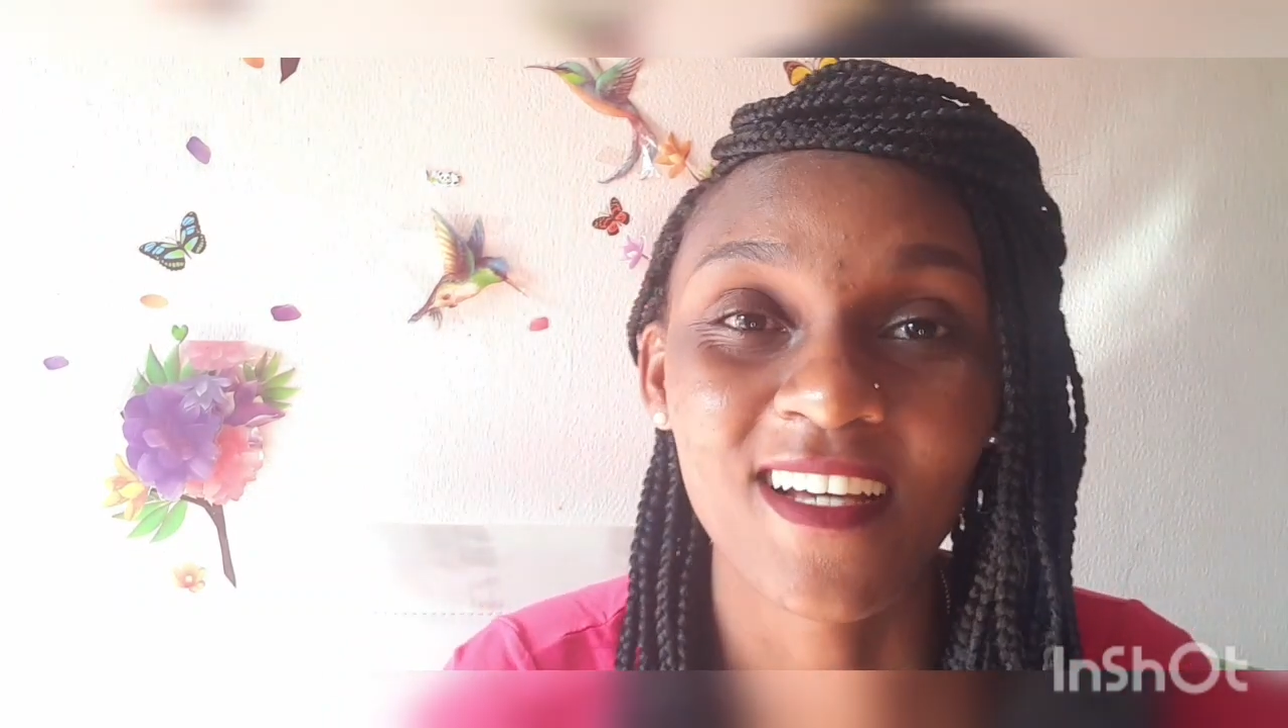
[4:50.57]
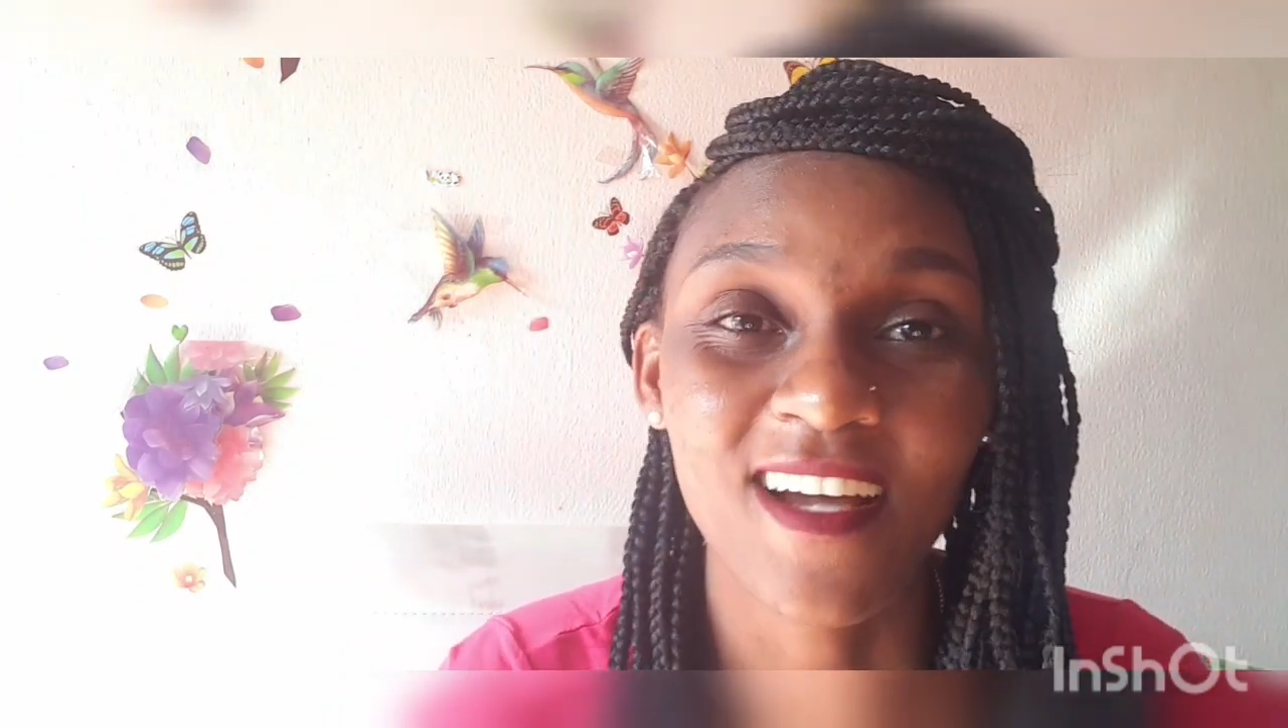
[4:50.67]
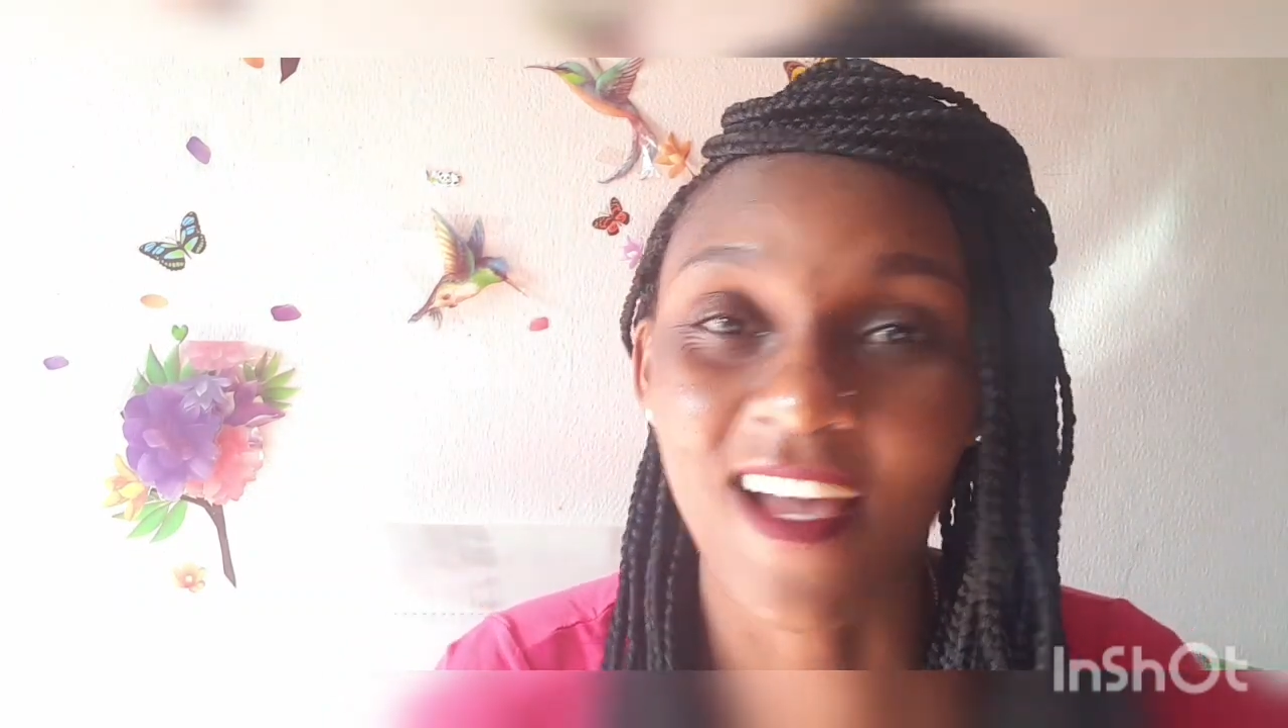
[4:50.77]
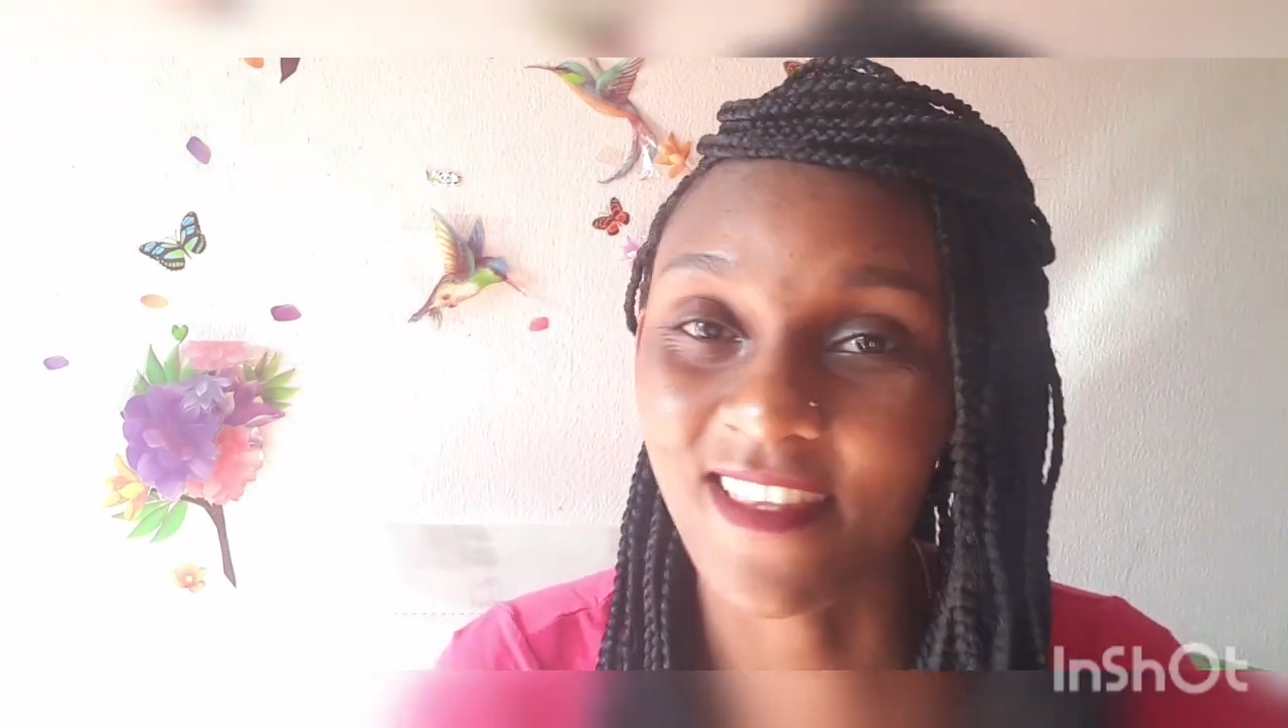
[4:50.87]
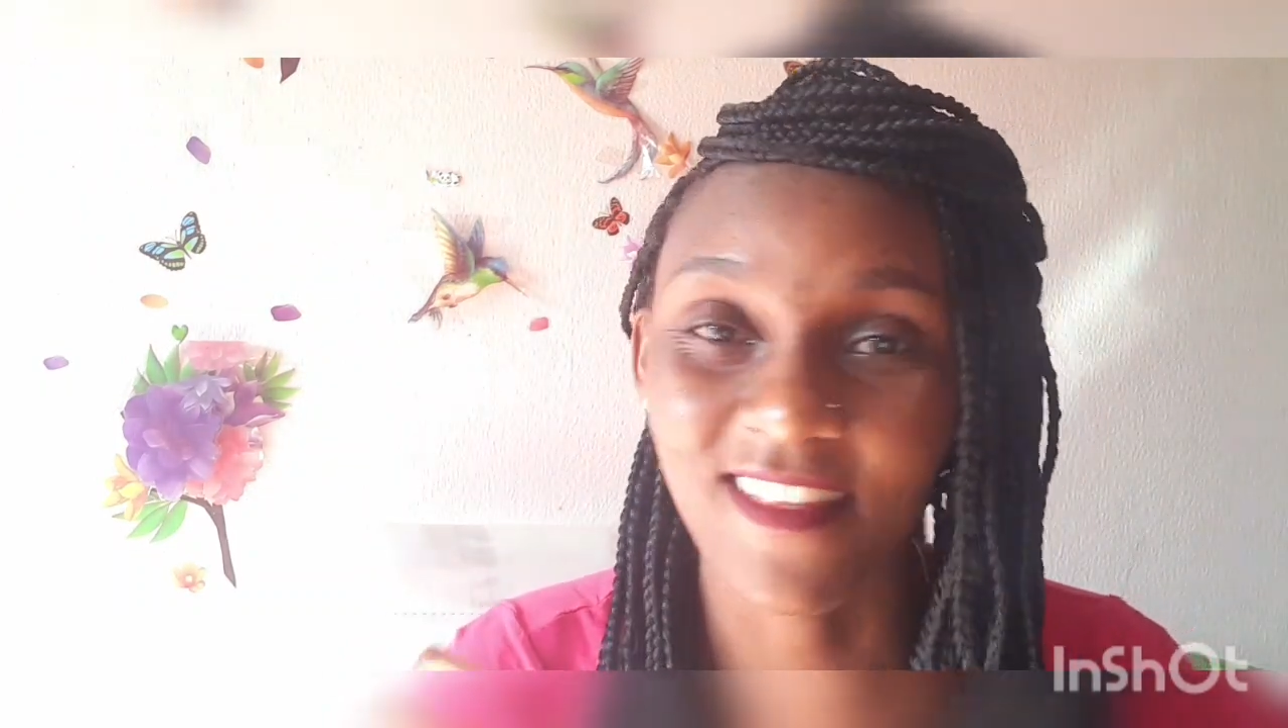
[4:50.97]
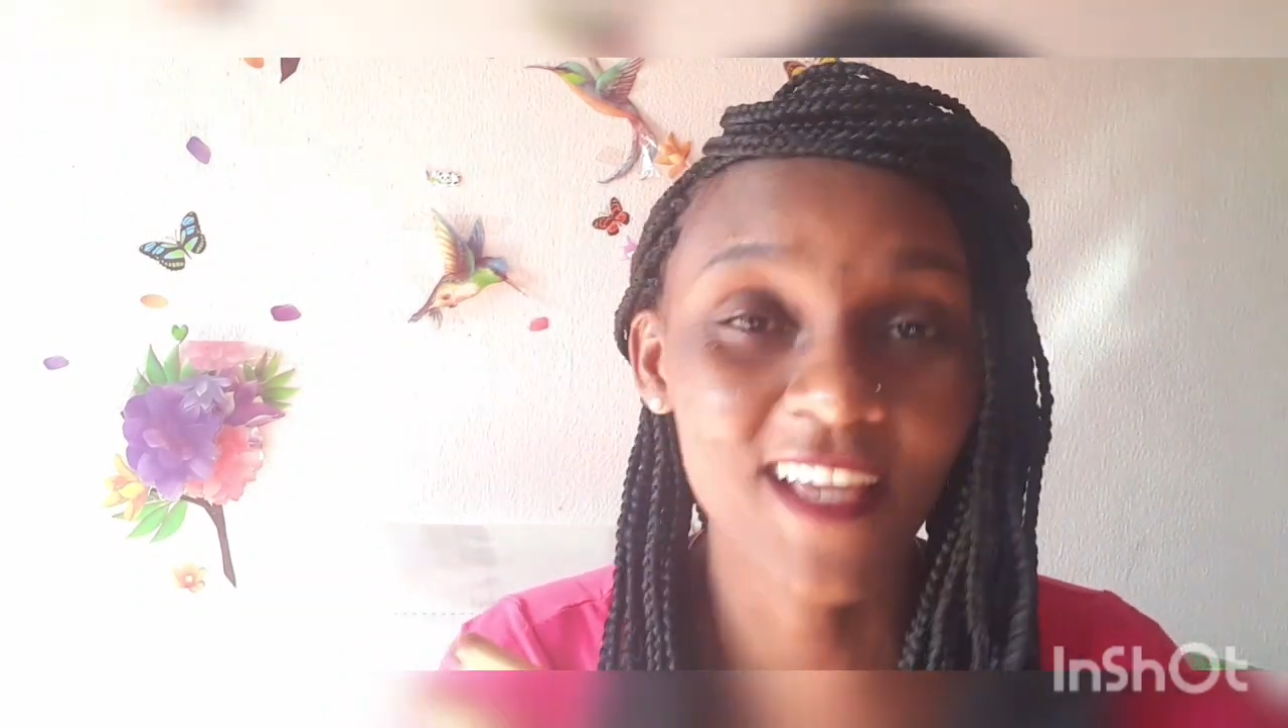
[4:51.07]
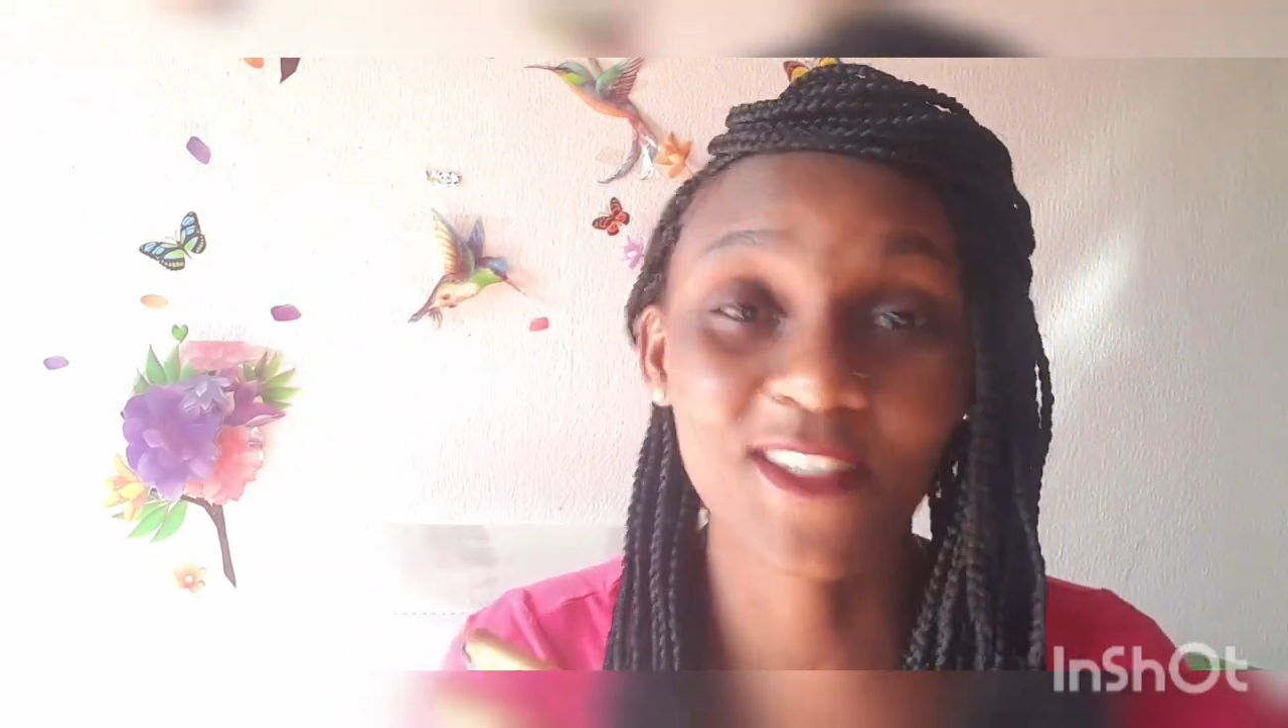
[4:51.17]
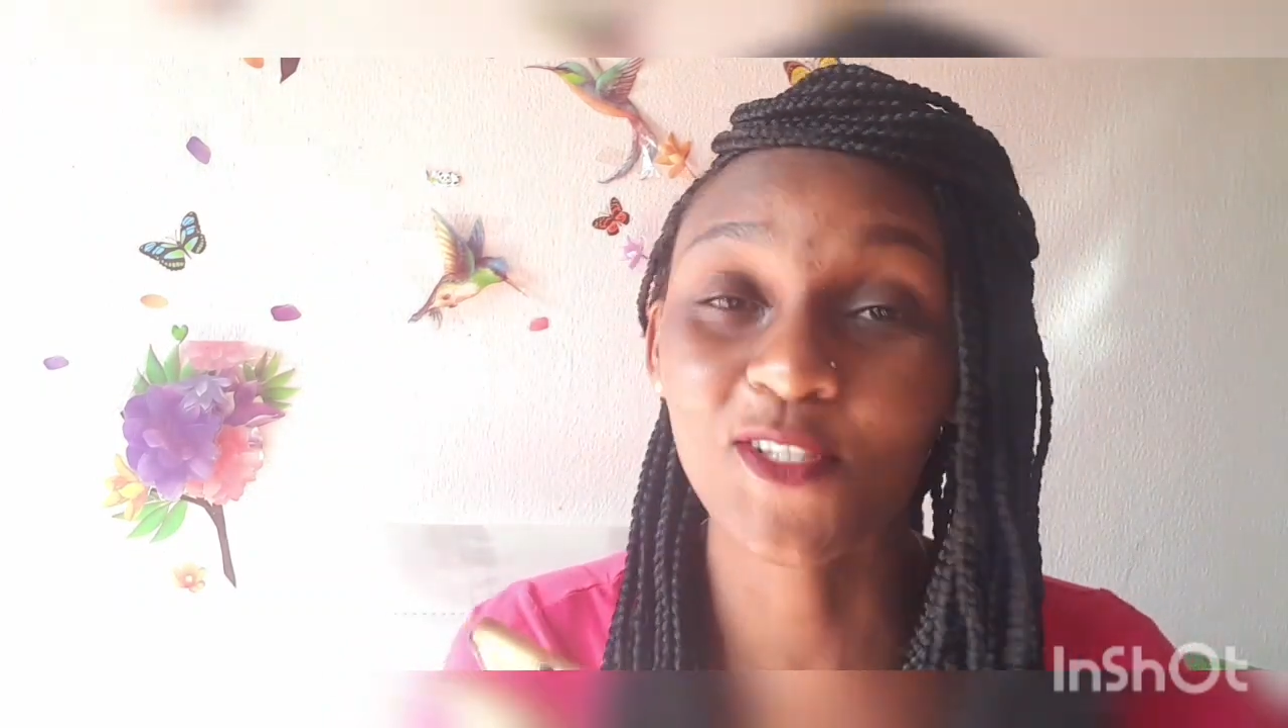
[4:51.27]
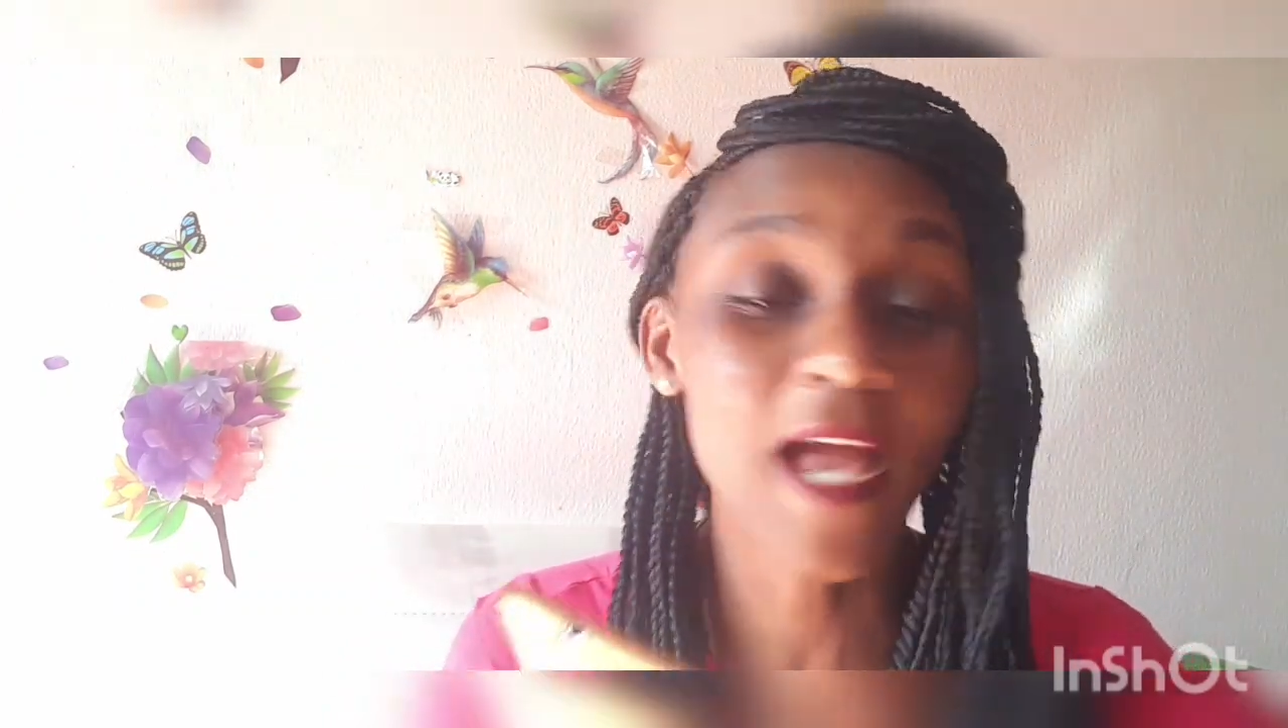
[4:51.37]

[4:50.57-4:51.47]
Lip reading: I